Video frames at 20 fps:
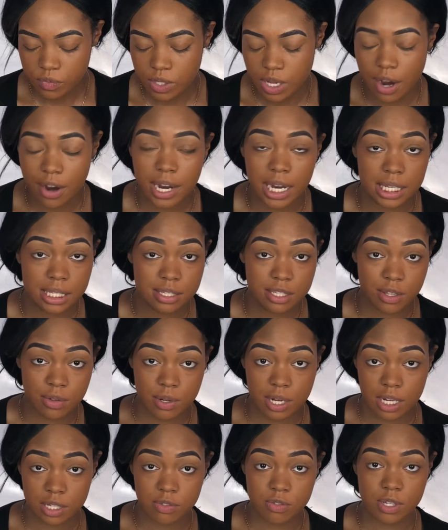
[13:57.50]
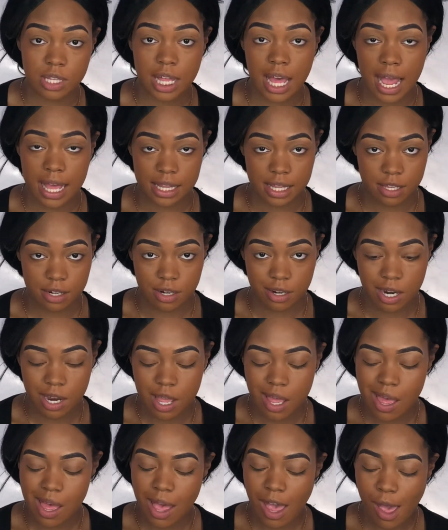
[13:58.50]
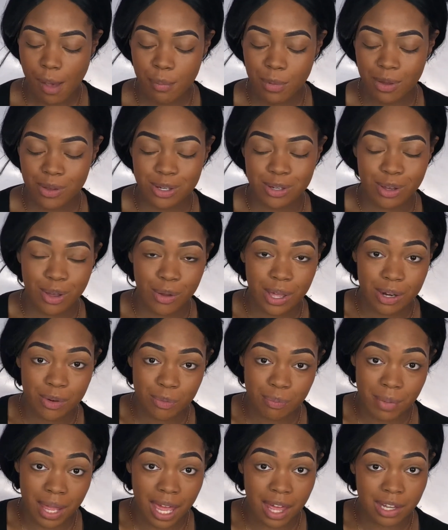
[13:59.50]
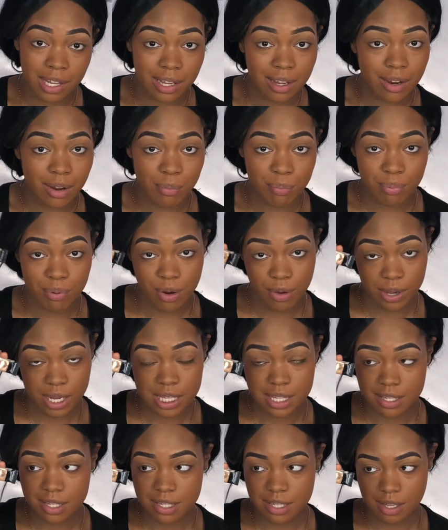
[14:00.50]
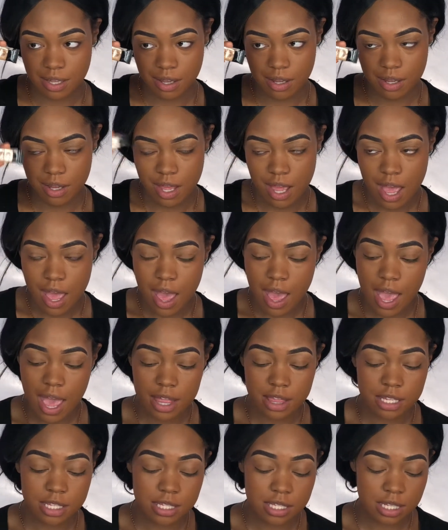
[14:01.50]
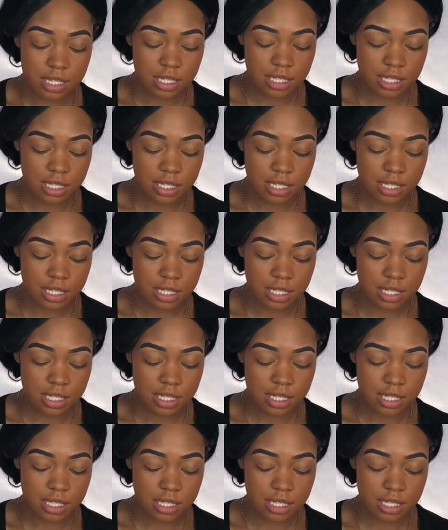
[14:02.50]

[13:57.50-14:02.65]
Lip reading: All right, so next for the highlighter, I'm going to go in with my LA Girl Pro Conceal, and this is in